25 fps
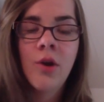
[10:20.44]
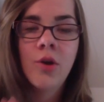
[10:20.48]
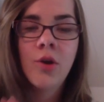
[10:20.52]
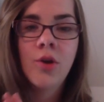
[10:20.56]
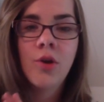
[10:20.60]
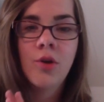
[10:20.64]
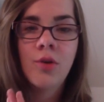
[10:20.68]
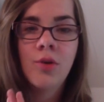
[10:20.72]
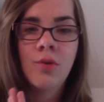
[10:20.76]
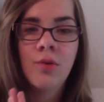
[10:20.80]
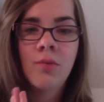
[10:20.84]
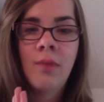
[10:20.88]

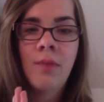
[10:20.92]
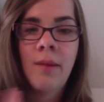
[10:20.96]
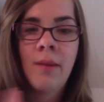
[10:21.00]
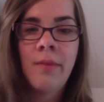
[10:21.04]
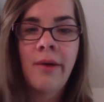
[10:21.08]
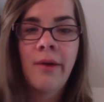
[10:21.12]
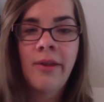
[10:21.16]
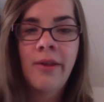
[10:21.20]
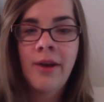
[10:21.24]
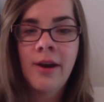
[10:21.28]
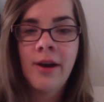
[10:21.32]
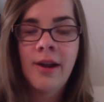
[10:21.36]
to my
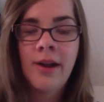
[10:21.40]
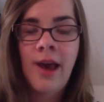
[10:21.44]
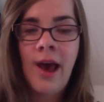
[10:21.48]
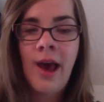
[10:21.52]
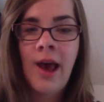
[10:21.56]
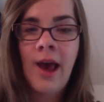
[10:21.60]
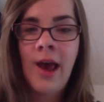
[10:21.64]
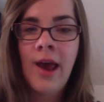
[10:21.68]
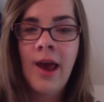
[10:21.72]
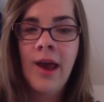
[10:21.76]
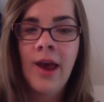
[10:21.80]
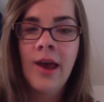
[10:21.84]
brother and
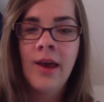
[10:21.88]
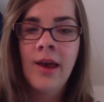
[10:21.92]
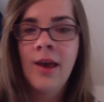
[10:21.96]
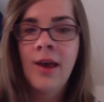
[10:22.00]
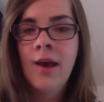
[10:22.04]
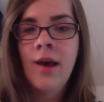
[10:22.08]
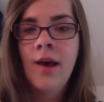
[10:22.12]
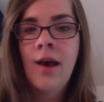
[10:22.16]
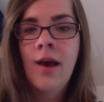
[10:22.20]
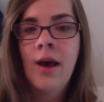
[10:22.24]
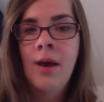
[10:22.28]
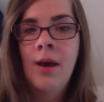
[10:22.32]
I.
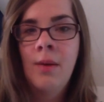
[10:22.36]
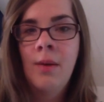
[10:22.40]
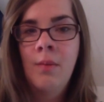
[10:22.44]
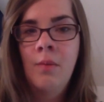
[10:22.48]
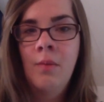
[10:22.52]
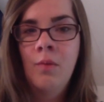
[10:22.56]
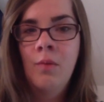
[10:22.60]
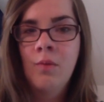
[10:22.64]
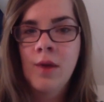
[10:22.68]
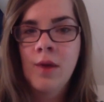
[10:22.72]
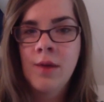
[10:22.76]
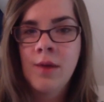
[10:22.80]

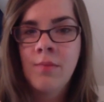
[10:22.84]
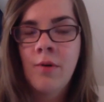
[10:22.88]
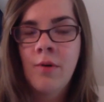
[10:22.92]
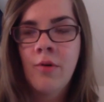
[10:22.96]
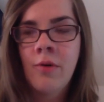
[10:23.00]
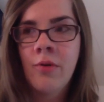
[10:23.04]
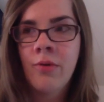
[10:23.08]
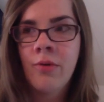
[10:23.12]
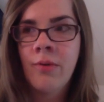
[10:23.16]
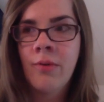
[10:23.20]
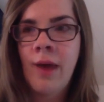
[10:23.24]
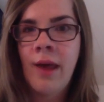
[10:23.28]
We
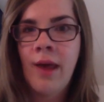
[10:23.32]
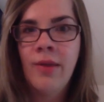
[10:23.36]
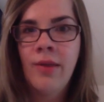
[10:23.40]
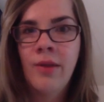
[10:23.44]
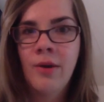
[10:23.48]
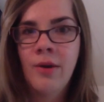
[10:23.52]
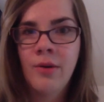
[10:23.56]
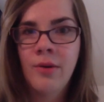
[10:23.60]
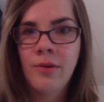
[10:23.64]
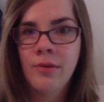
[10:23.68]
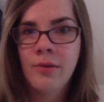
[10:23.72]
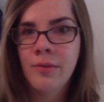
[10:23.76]
both read
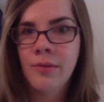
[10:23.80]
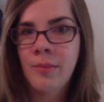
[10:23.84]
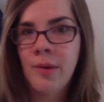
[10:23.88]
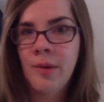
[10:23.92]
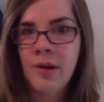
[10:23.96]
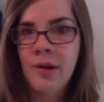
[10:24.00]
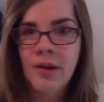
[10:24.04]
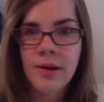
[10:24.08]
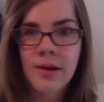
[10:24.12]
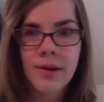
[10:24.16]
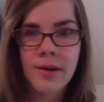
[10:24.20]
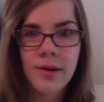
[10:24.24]
those
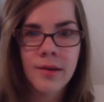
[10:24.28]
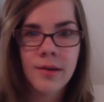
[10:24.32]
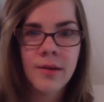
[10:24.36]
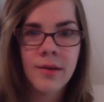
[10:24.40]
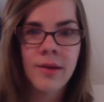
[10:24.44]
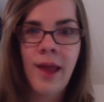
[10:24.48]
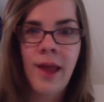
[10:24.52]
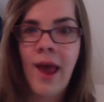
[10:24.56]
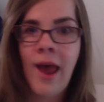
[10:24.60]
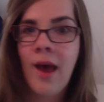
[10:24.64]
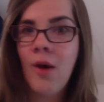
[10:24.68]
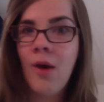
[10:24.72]
books,
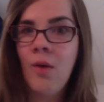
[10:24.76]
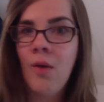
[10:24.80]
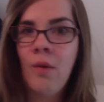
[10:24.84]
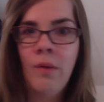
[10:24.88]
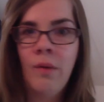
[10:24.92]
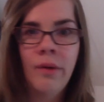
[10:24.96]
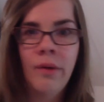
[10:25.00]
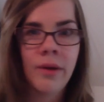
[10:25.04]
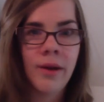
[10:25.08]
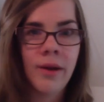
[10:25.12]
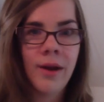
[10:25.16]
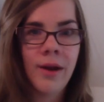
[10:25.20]
that
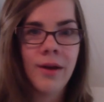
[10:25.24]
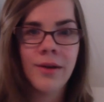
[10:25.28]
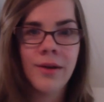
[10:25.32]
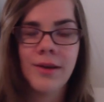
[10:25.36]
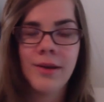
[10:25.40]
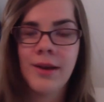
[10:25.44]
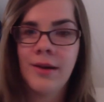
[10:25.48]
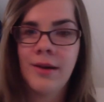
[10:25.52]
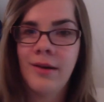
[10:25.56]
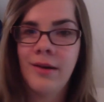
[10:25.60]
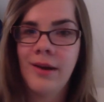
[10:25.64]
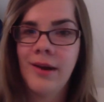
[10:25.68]
whole entire
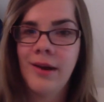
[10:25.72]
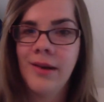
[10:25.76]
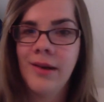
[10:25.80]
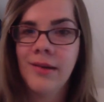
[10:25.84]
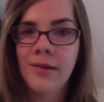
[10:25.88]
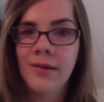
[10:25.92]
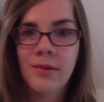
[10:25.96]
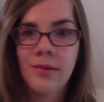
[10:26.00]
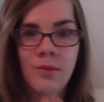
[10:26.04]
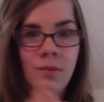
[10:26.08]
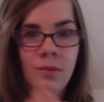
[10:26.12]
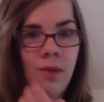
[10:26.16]
series.
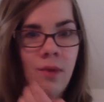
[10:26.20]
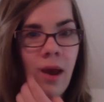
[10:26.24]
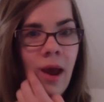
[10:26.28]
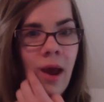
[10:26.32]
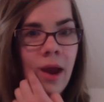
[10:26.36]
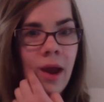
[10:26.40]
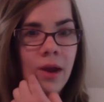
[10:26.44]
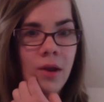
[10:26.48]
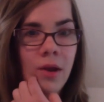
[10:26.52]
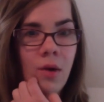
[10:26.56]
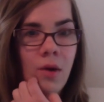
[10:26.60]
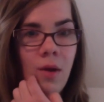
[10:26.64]

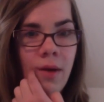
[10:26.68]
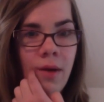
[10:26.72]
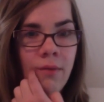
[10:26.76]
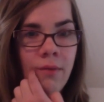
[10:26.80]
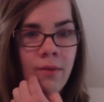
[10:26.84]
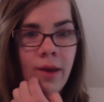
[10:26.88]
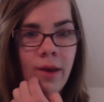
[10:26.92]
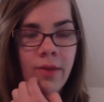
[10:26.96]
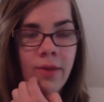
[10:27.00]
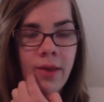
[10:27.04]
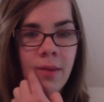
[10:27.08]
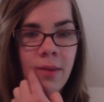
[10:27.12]
I know I've
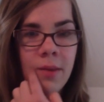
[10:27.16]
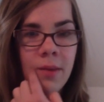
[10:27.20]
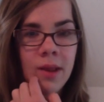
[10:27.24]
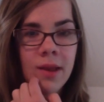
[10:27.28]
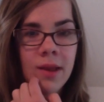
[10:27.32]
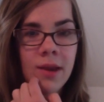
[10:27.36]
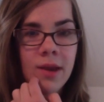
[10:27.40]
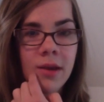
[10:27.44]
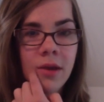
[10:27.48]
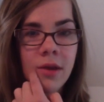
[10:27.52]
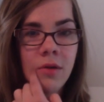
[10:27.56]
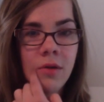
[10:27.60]
read them at
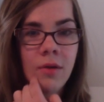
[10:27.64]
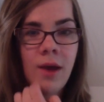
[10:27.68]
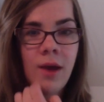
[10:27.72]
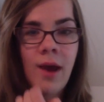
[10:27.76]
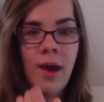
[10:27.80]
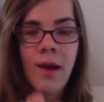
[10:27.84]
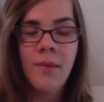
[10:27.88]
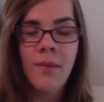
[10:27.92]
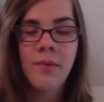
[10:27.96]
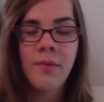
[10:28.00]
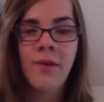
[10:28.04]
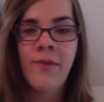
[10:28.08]
least 2
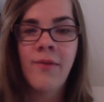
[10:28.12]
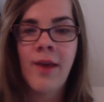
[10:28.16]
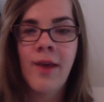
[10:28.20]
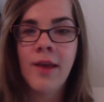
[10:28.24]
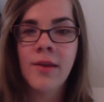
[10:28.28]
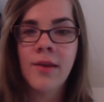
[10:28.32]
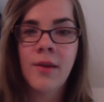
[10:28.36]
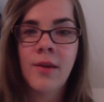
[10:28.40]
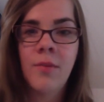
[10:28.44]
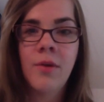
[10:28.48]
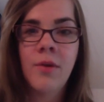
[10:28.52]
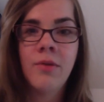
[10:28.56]
times. I've
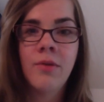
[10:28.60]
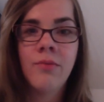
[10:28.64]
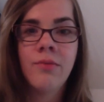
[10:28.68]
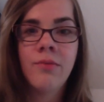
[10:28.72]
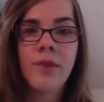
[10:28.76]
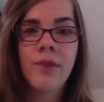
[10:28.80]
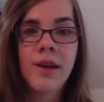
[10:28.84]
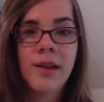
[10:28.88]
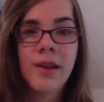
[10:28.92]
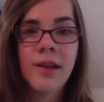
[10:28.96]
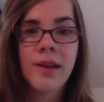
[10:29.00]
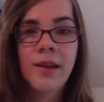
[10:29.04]
had someone
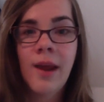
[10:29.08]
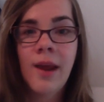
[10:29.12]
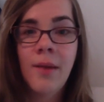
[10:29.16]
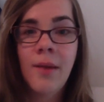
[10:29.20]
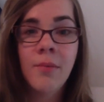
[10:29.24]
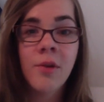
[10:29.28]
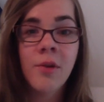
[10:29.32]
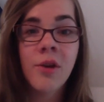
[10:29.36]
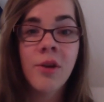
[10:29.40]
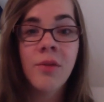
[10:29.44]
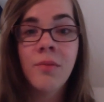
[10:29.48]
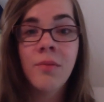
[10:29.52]
read them
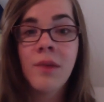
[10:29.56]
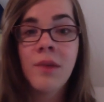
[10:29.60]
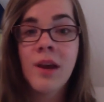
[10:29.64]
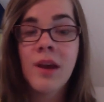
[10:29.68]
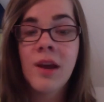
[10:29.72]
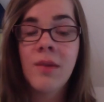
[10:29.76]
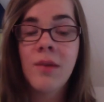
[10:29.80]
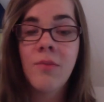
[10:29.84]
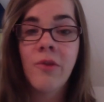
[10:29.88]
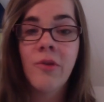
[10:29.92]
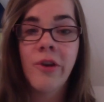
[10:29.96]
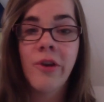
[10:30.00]
to me
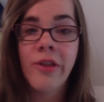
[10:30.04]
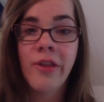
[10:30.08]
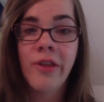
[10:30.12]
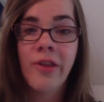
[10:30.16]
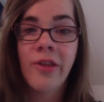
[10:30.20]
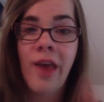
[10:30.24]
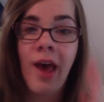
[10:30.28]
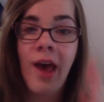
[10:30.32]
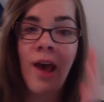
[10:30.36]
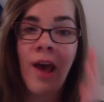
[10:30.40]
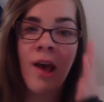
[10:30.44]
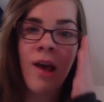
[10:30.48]
more than
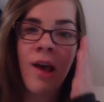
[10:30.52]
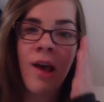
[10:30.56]
that.